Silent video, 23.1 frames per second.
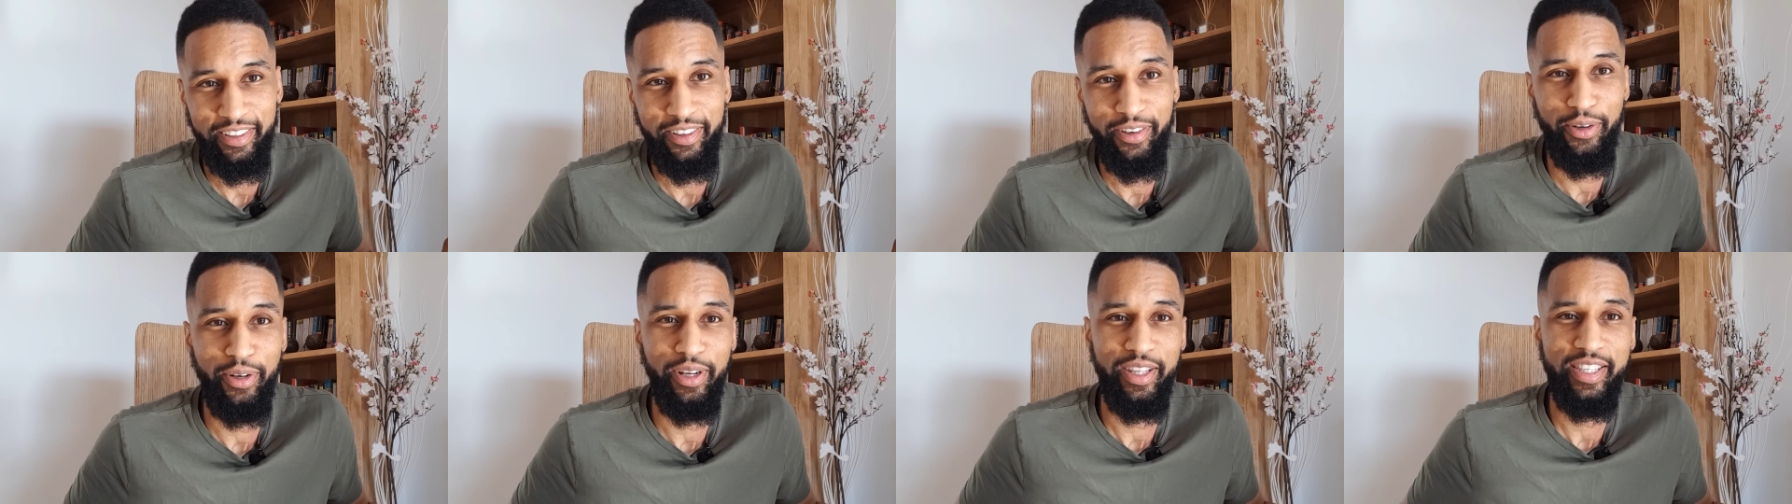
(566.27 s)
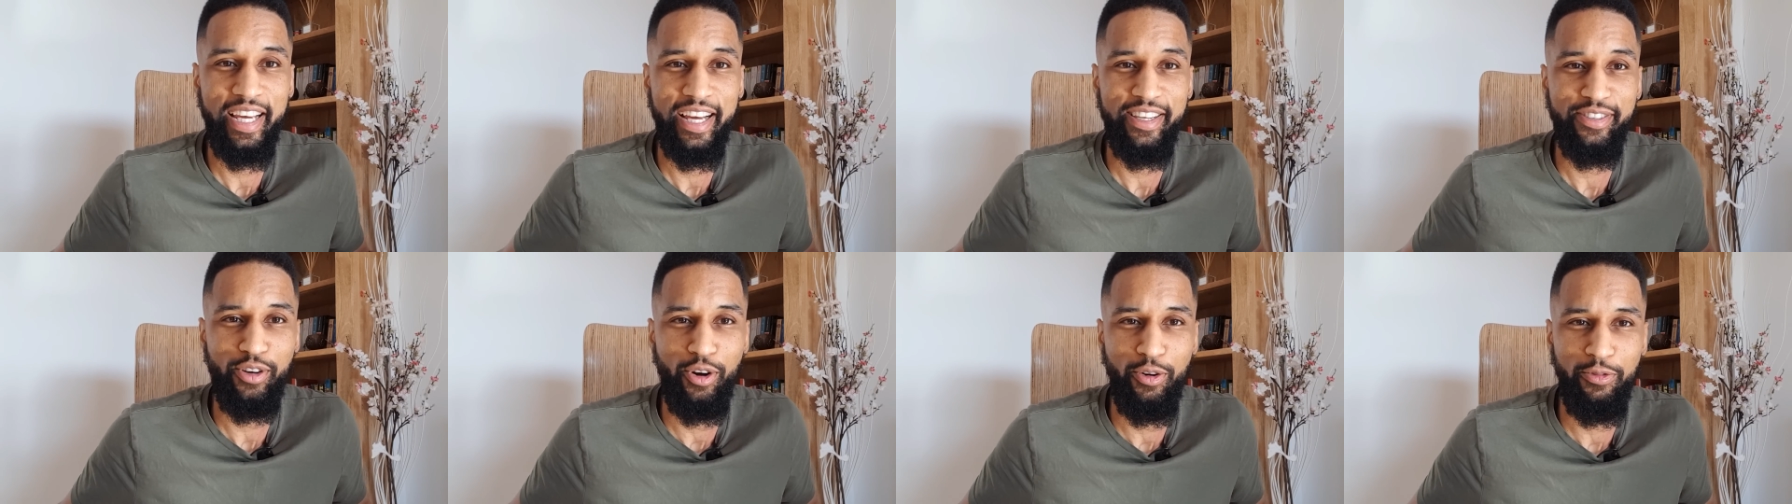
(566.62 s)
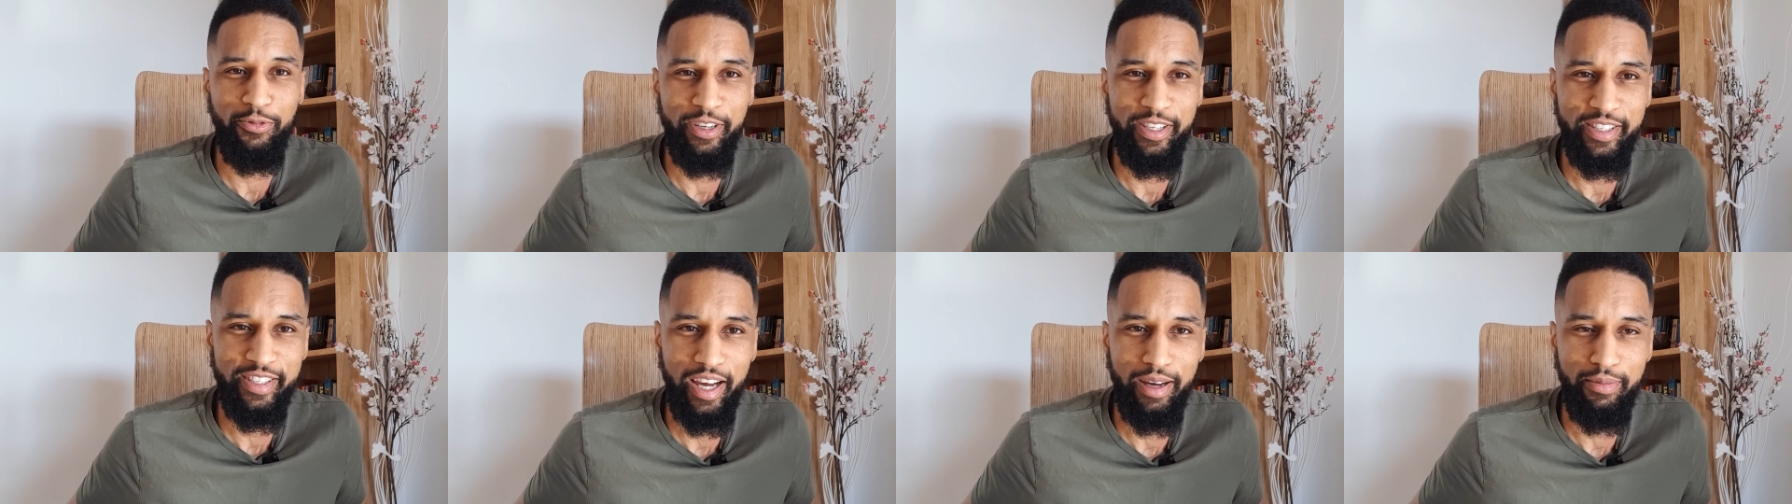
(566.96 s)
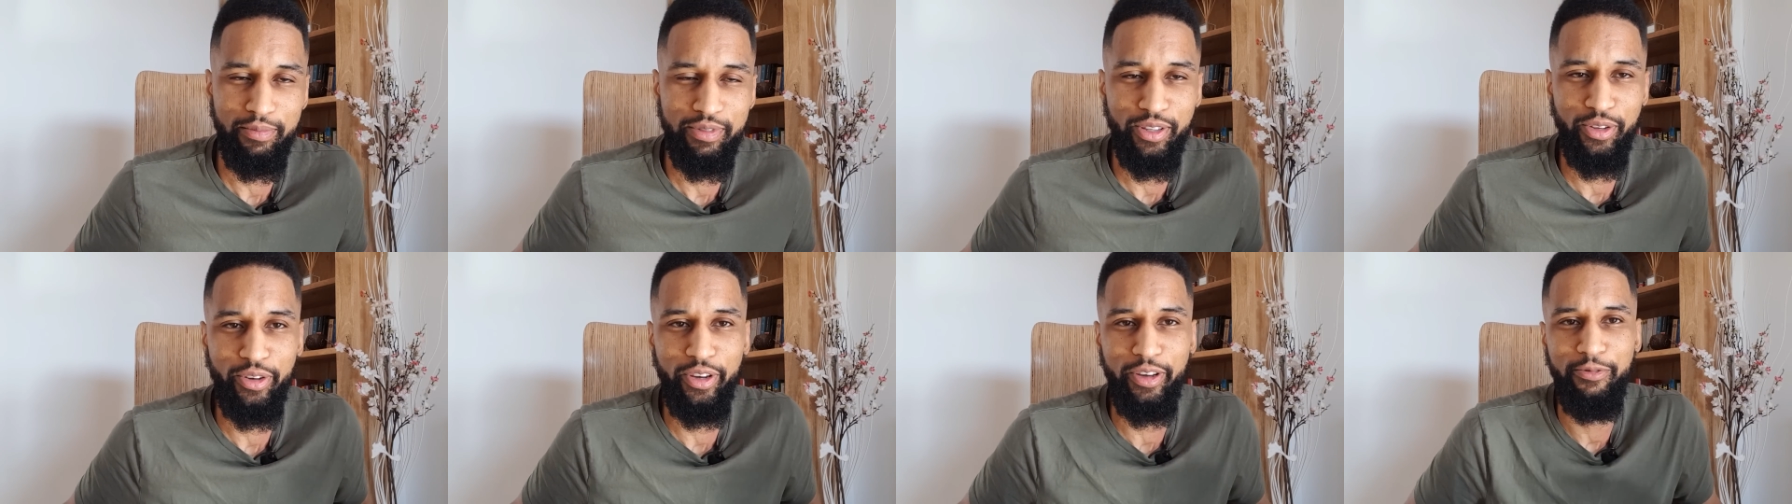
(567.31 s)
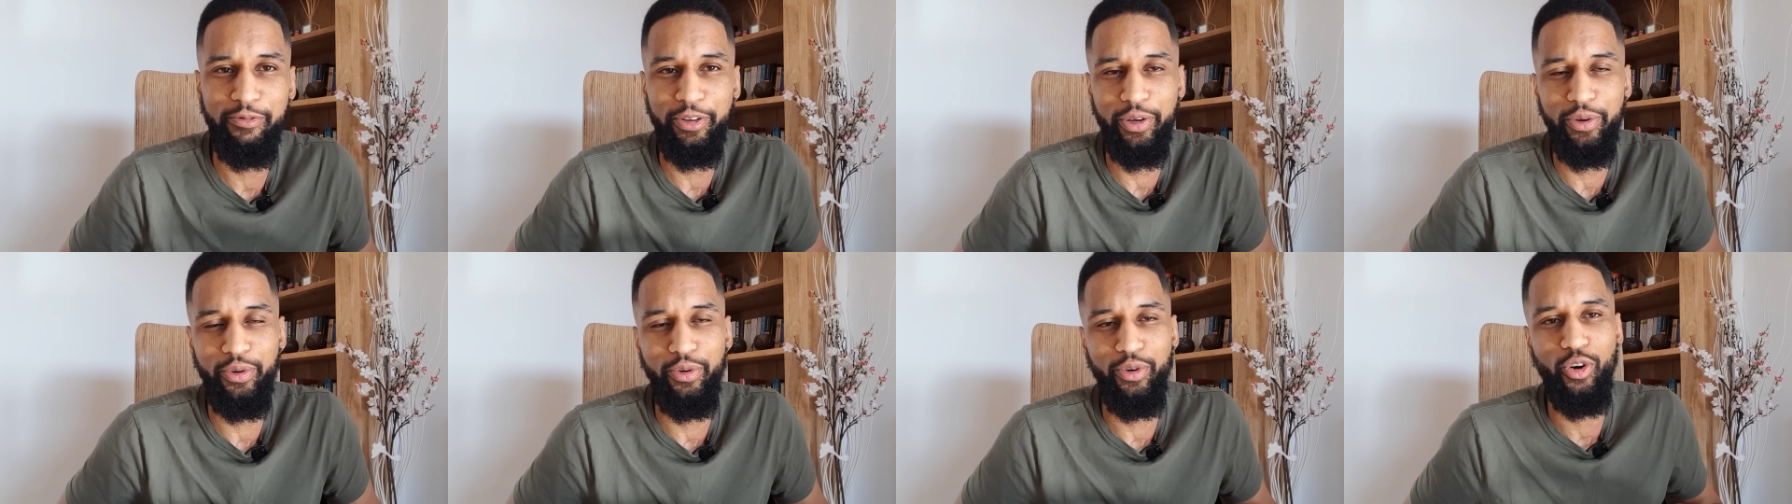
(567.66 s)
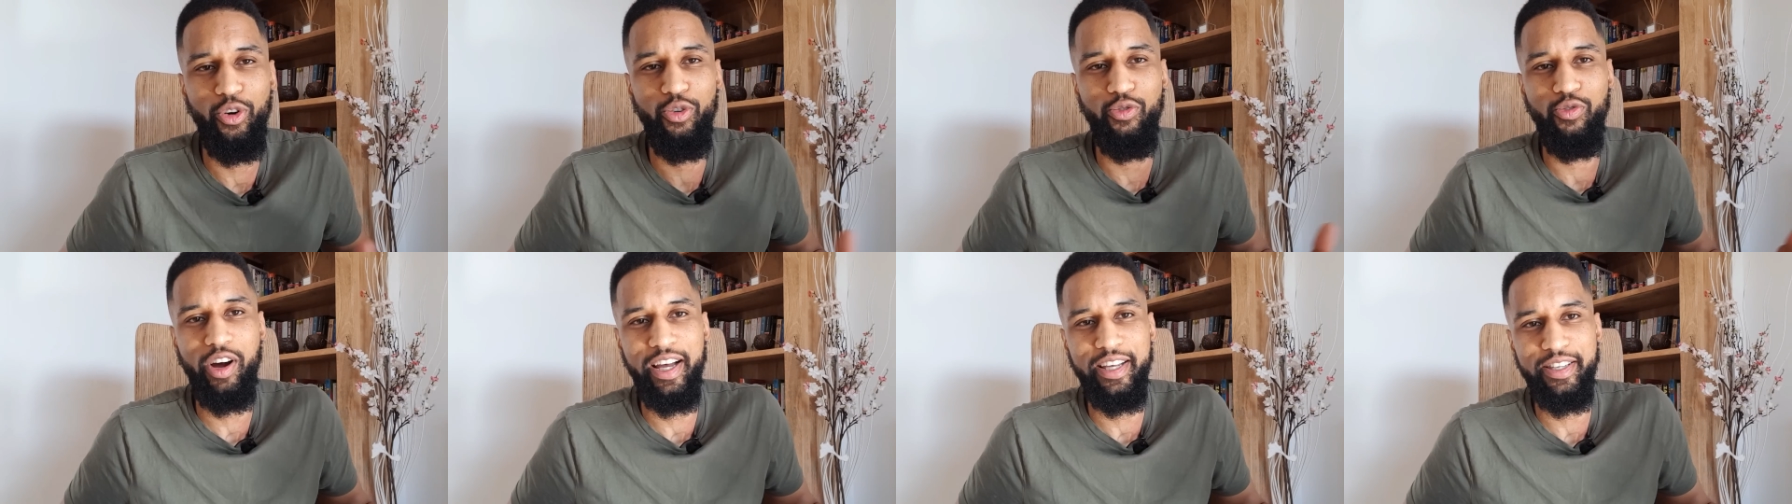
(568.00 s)
or the tax office comes looking for you
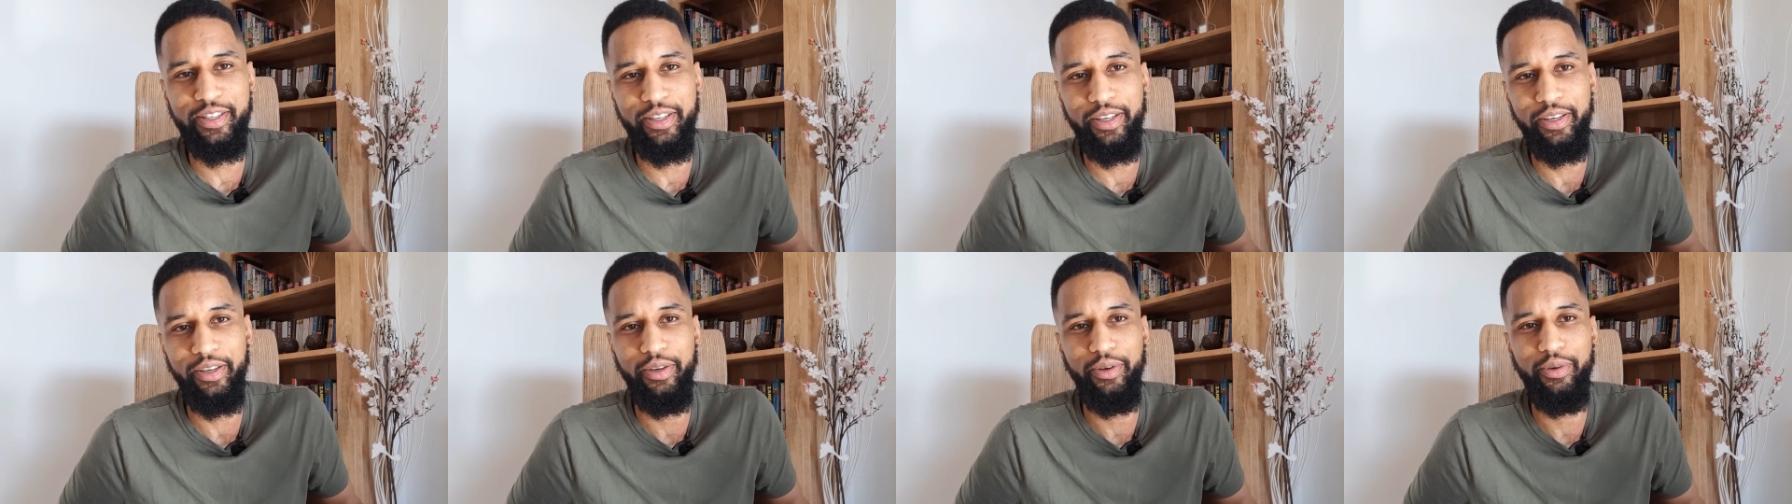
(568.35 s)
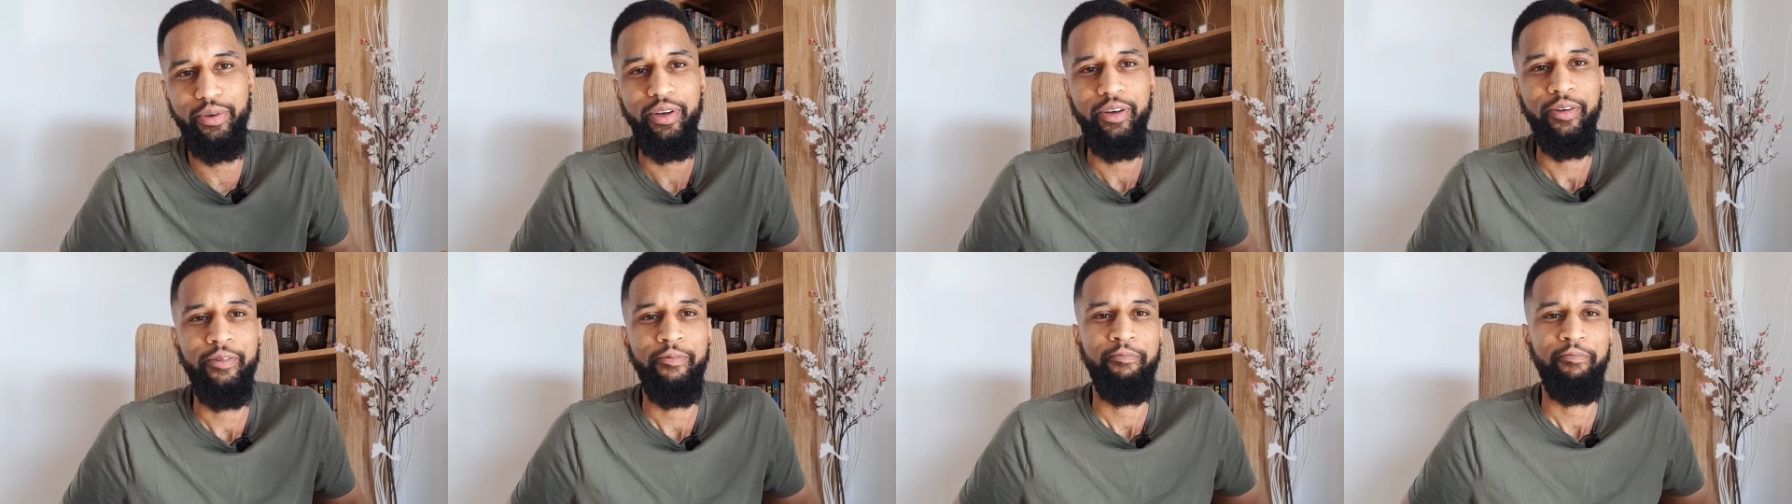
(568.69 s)
or writes to you,